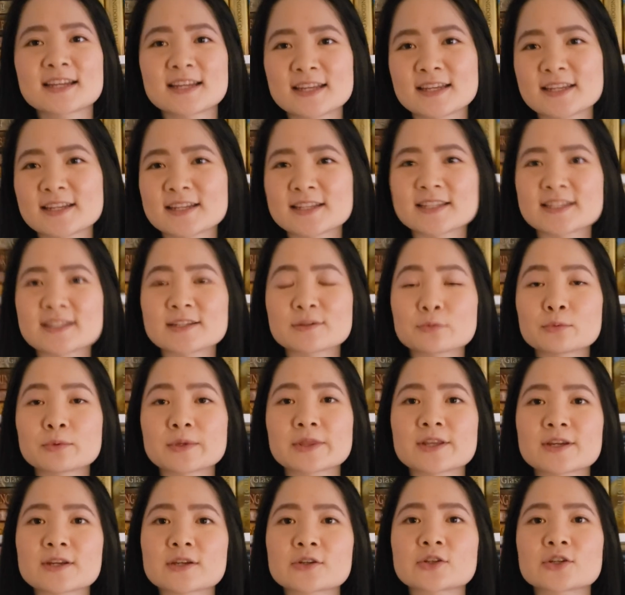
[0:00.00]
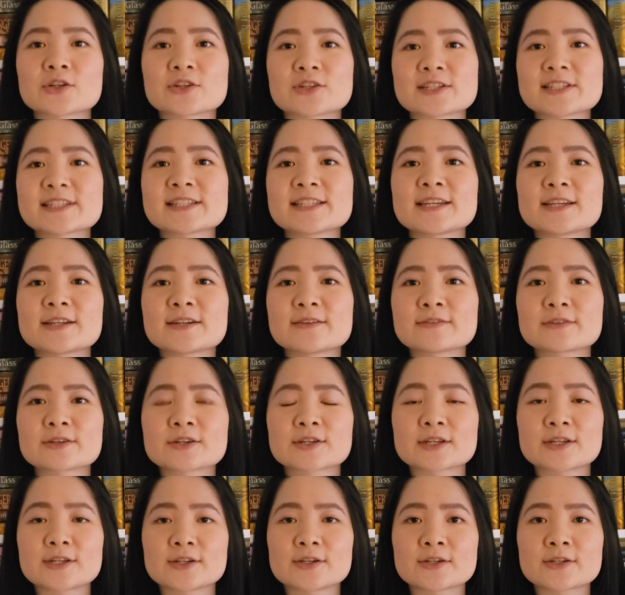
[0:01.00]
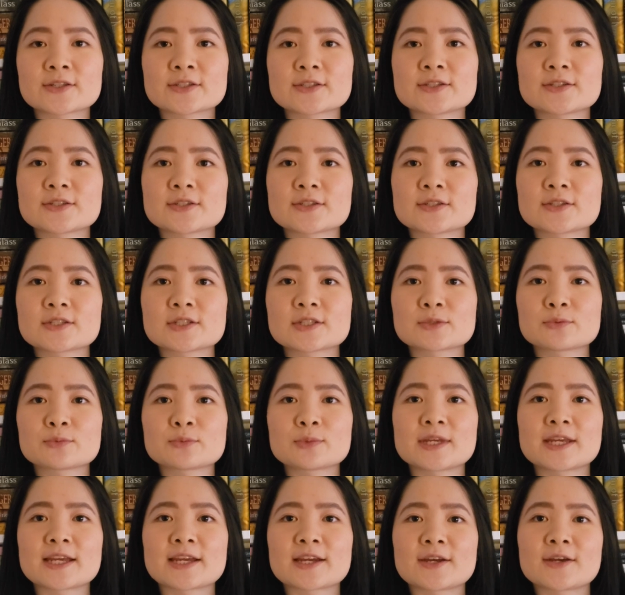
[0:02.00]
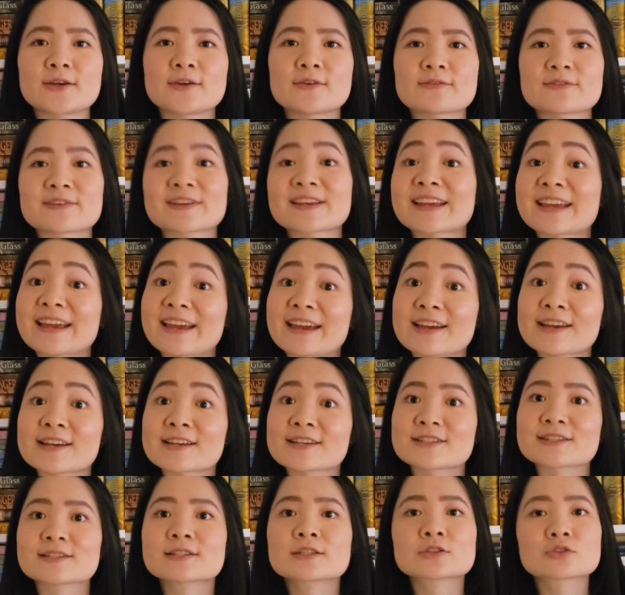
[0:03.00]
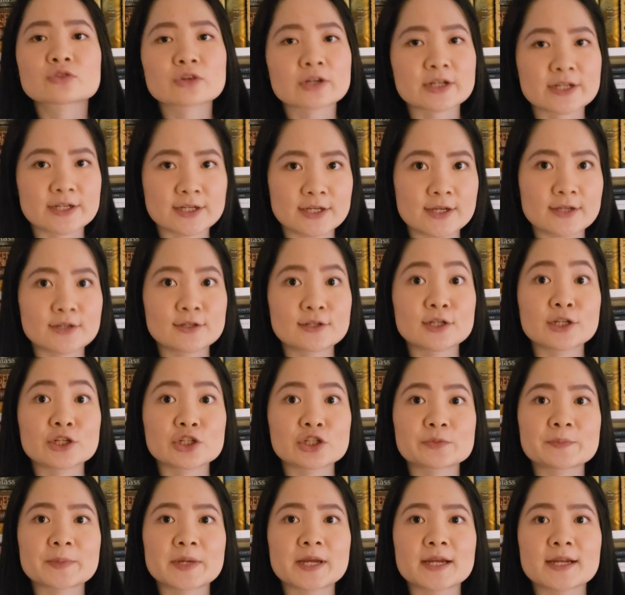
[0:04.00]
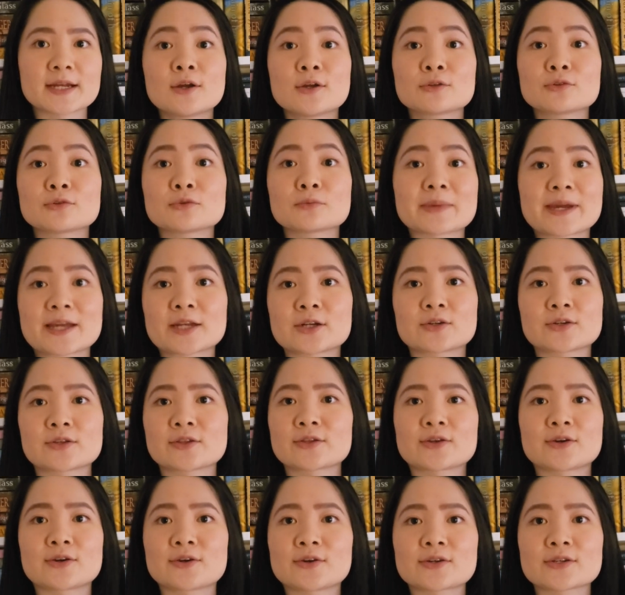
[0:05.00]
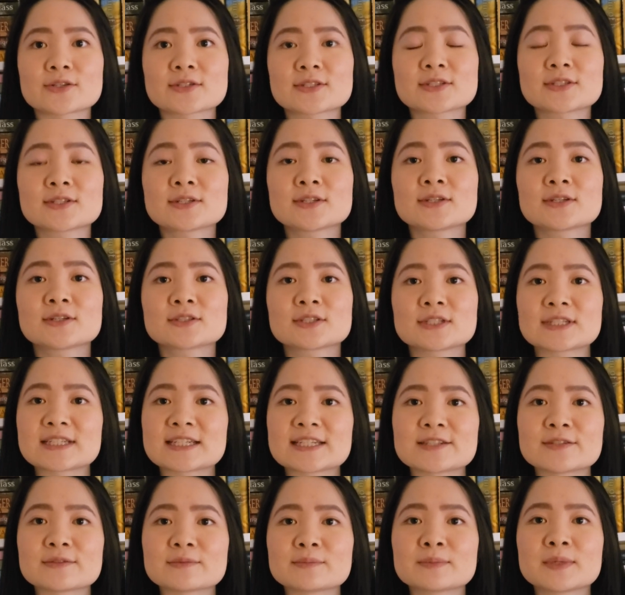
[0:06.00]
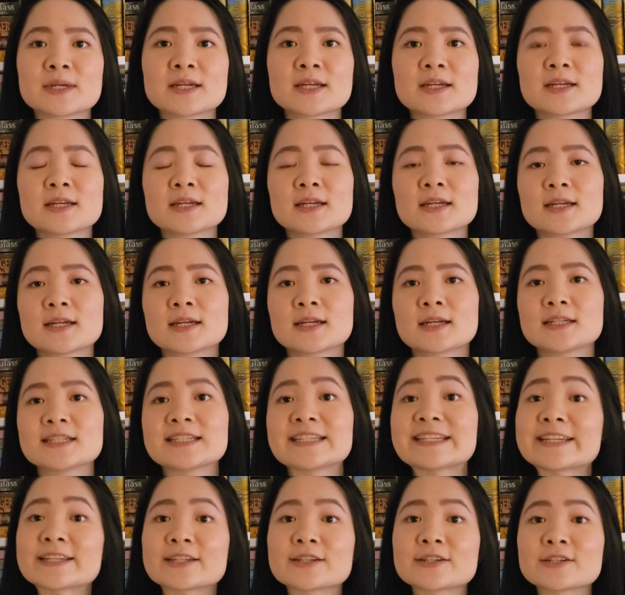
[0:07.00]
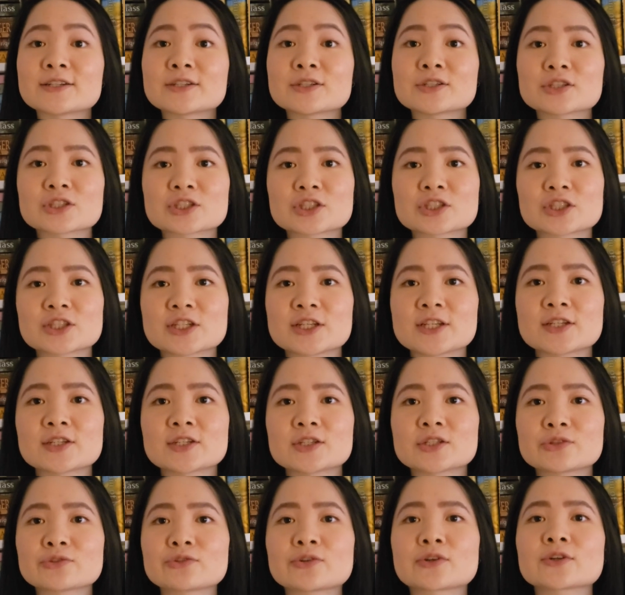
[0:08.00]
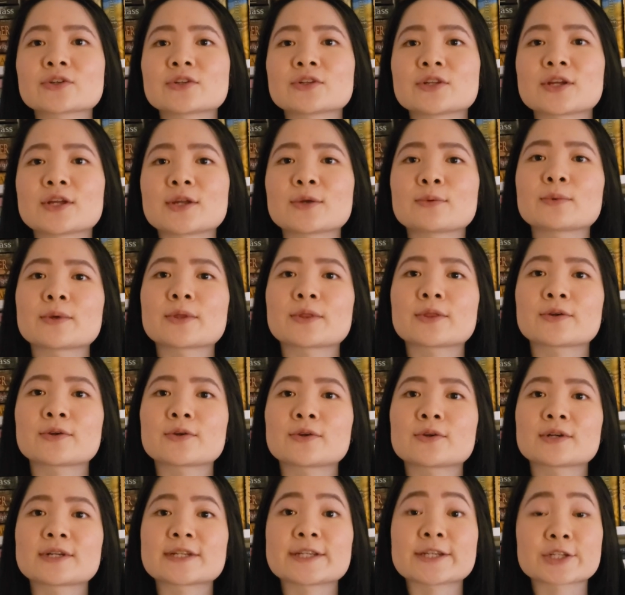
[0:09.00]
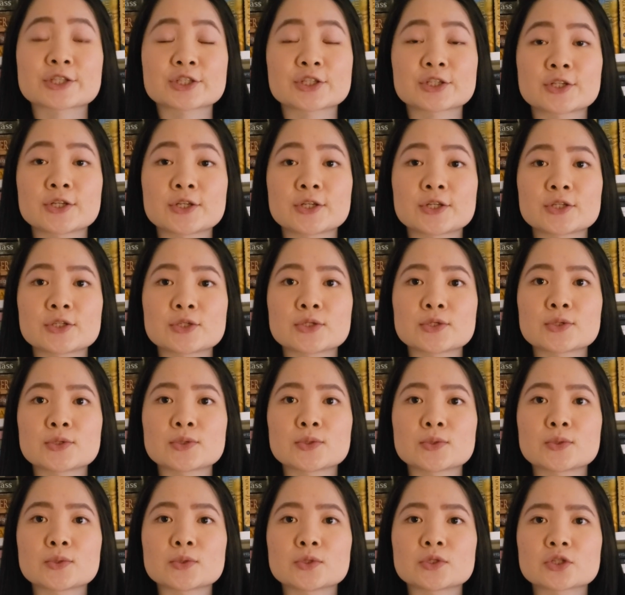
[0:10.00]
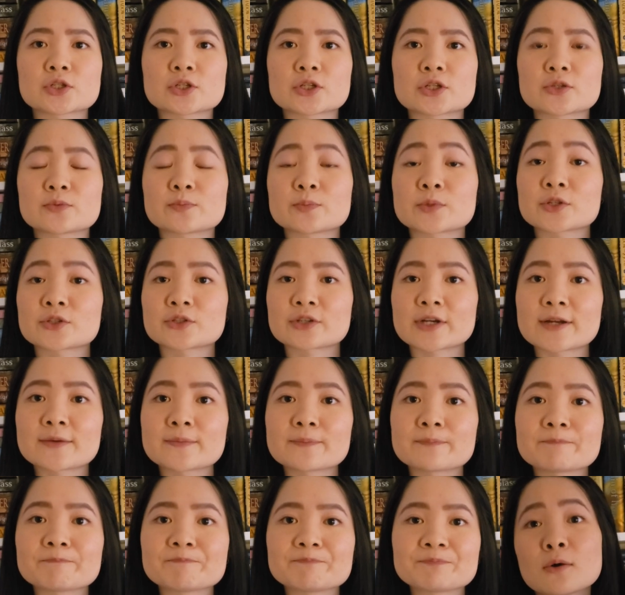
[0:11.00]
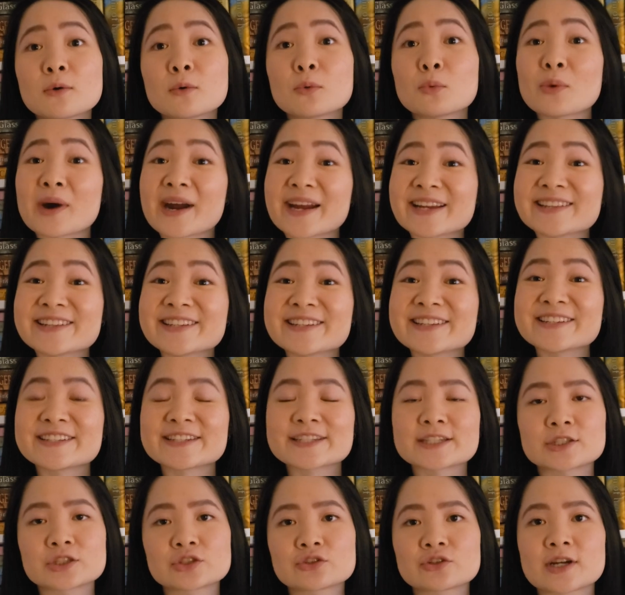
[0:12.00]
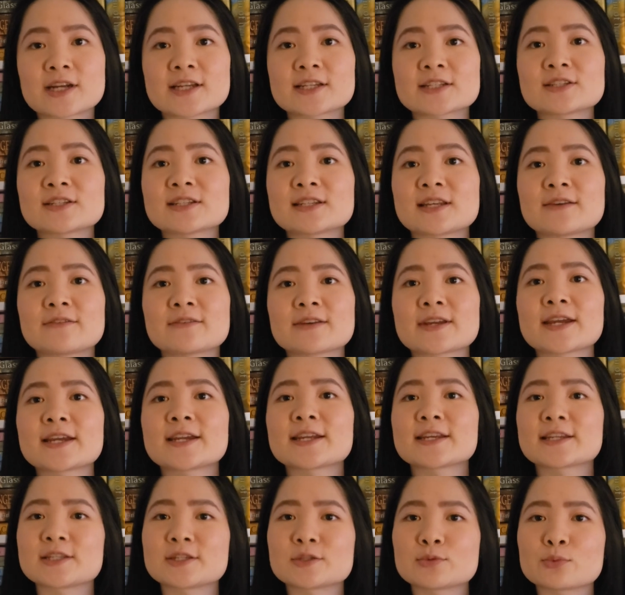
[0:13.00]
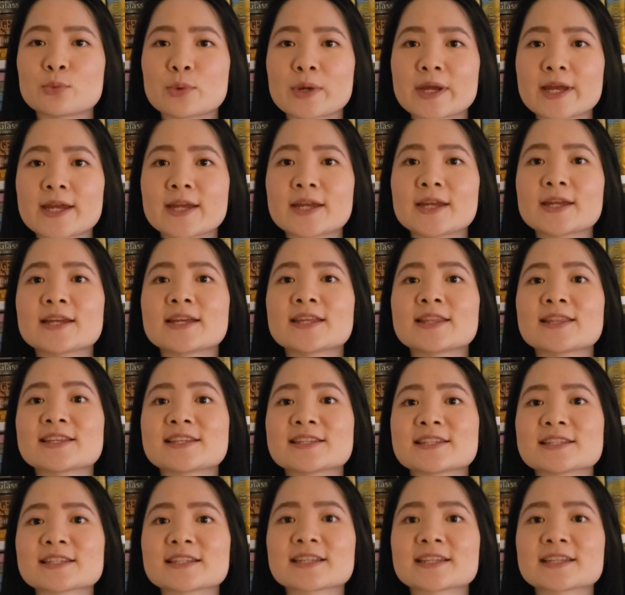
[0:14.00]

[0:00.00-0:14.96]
And with the current state of her characters, we have Kaz trying to get an edge back, no matter the cost to him. Nina, she is struggling with her addiction to jurda parem, Wylan is trying to navigate his way in this